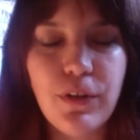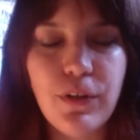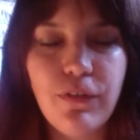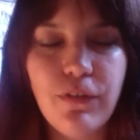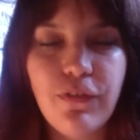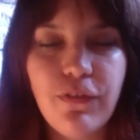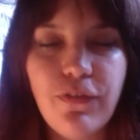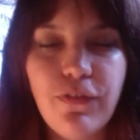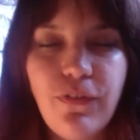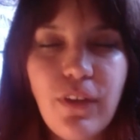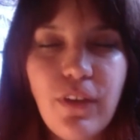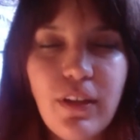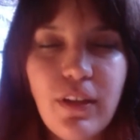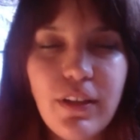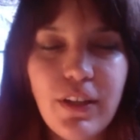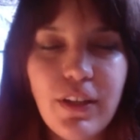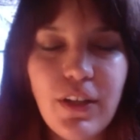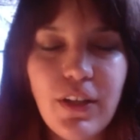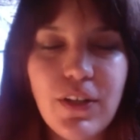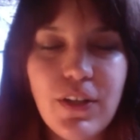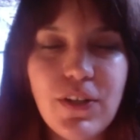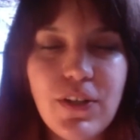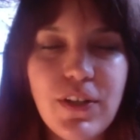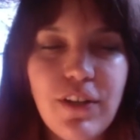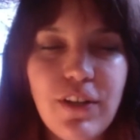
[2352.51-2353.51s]
and feel
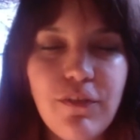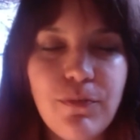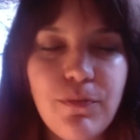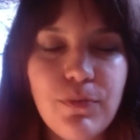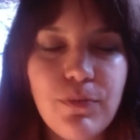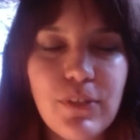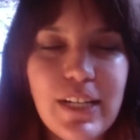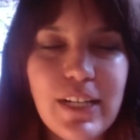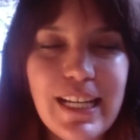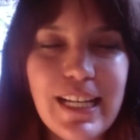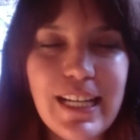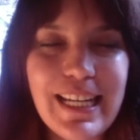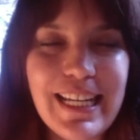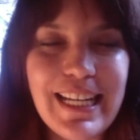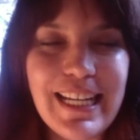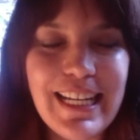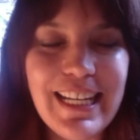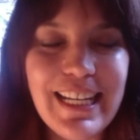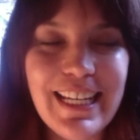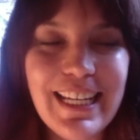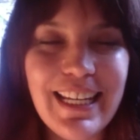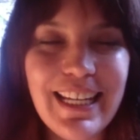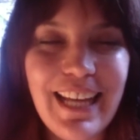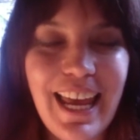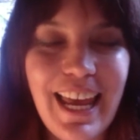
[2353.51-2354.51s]
yourself
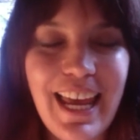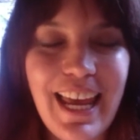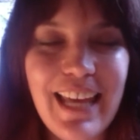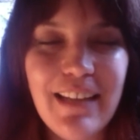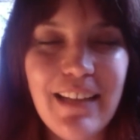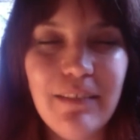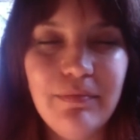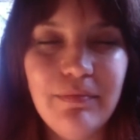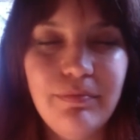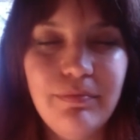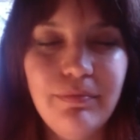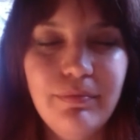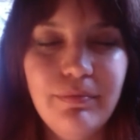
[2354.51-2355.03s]
breathing it in